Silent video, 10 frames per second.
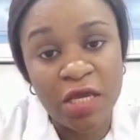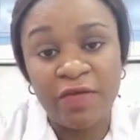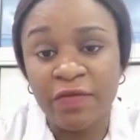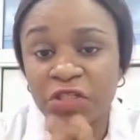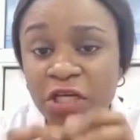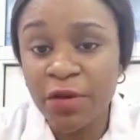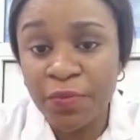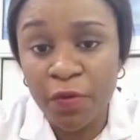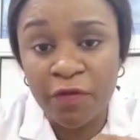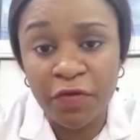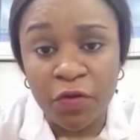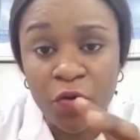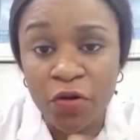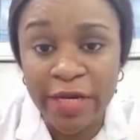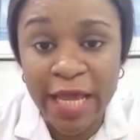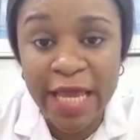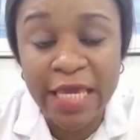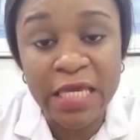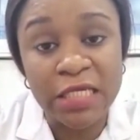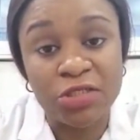If the shape of your cornea
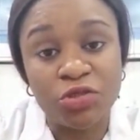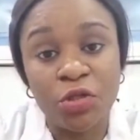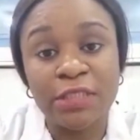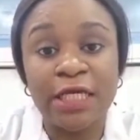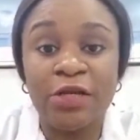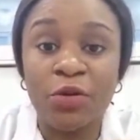is not in